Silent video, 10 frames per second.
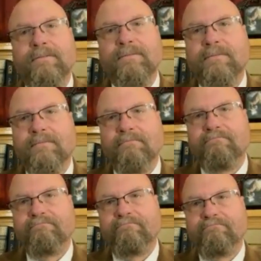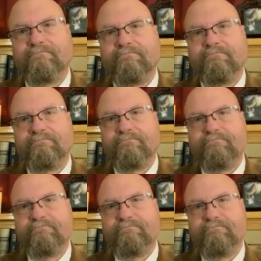
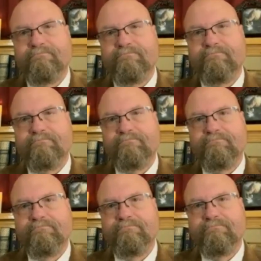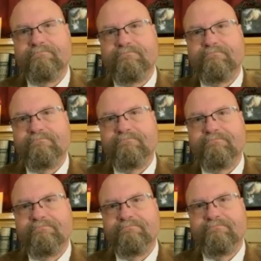
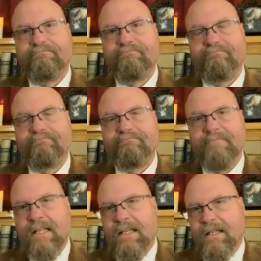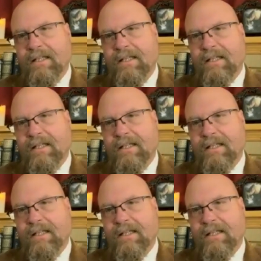(silence)